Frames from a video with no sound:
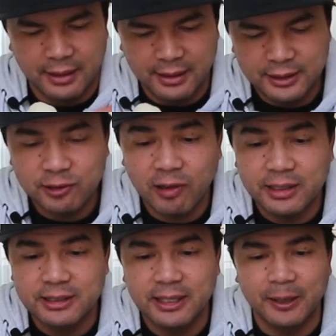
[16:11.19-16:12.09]
Let's
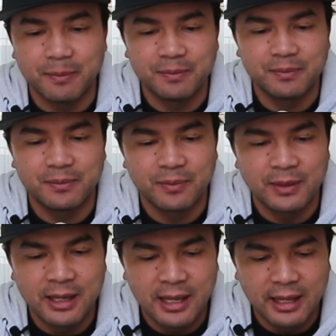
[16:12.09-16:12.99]
try this out.
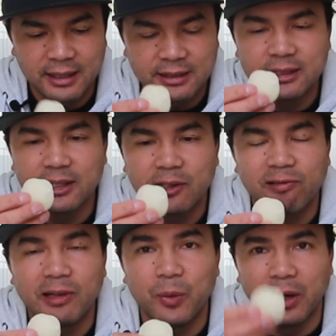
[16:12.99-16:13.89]
This is the
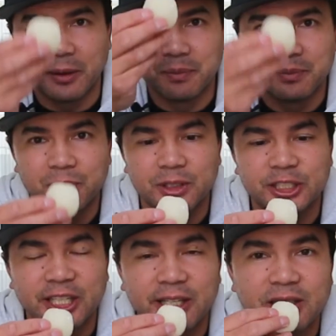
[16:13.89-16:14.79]
cream one.
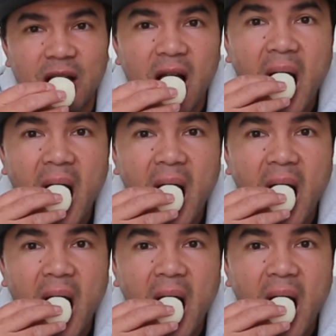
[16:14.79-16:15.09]
Cheers.